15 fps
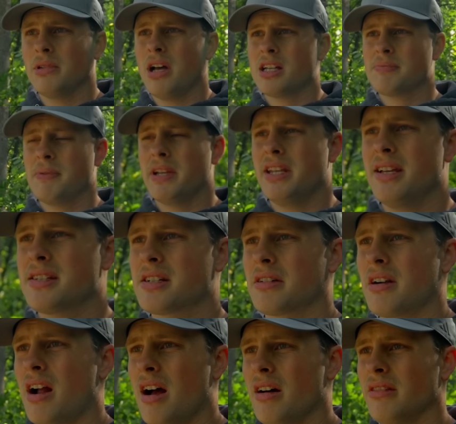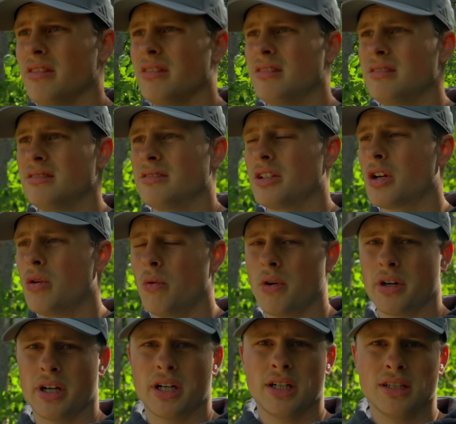lost my disc around the
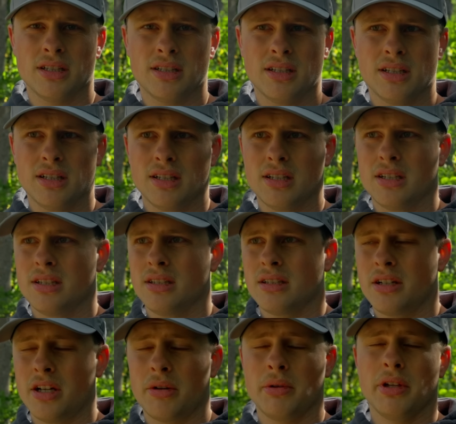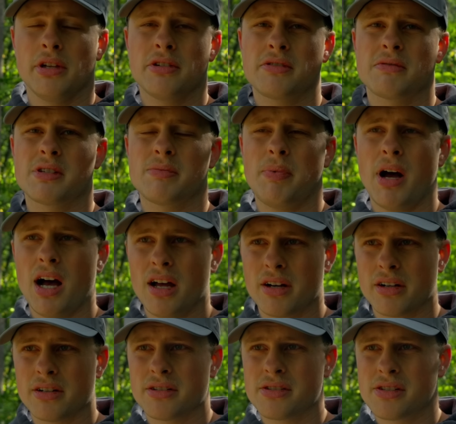corner. Could have really used some
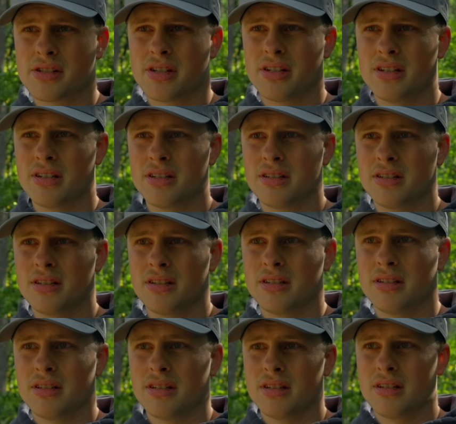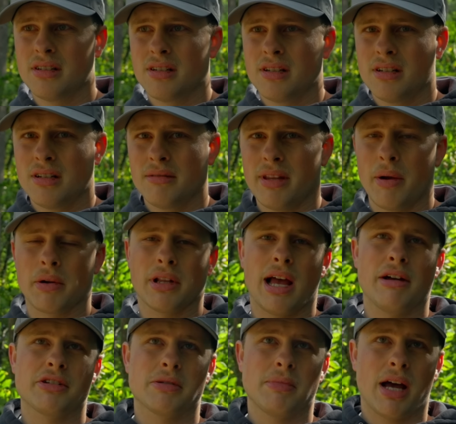spotters. They were
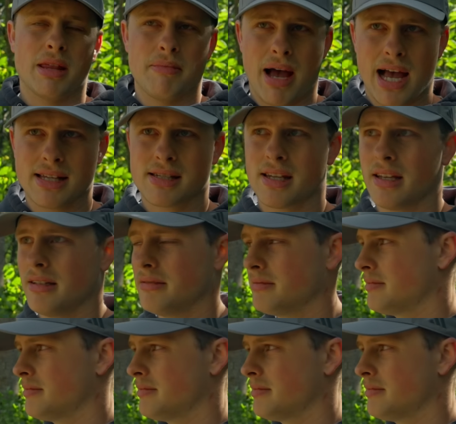lounging by the basket.